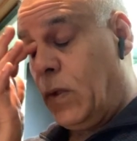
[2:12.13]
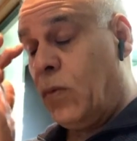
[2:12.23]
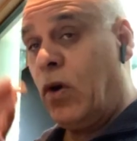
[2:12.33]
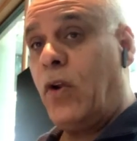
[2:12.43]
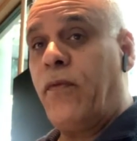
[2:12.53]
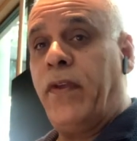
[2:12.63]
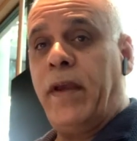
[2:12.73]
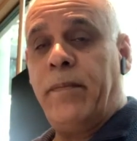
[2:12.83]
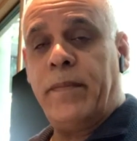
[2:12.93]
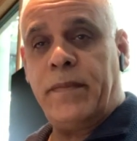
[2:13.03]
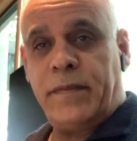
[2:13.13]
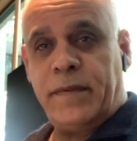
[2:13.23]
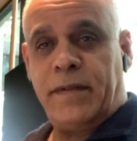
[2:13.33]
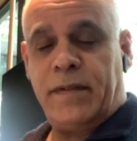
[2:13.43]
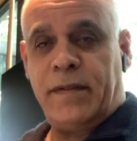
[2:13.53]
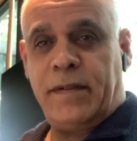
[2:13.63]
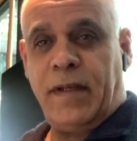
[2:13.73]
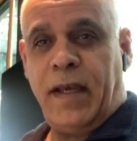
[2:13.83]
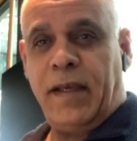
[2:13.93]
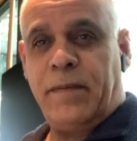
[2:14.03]
one of them
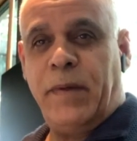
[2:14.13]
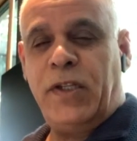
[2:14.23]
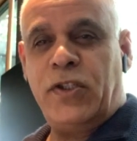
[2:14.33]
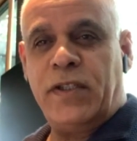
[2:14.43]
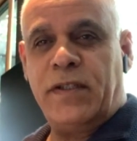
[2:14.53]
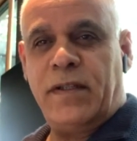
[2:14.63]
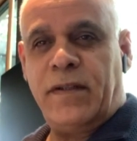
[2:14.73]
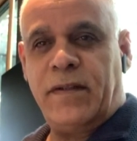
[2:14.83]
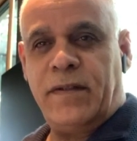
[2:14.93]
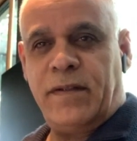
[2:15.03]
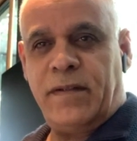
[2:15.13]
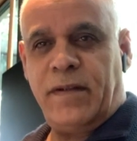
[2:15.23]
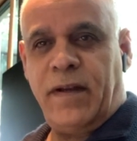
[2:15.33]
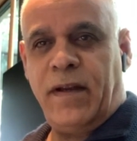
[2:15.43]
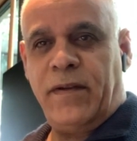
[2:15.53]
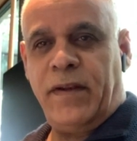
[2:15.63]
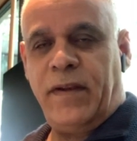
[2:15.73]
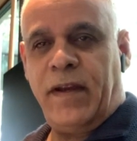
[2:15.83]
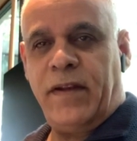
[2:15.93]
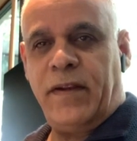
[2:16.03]
mentioned a
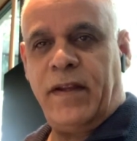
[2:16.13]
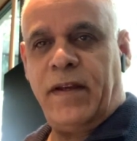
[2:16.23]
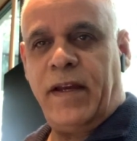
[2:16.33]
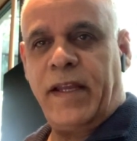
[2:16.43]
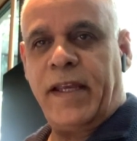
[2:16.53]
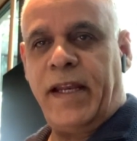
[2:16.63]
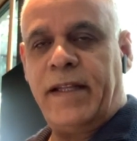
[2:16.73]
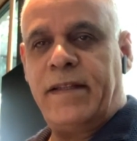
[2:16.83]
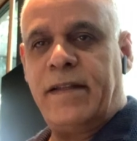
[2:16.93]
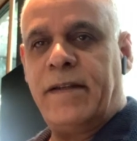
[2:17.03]
great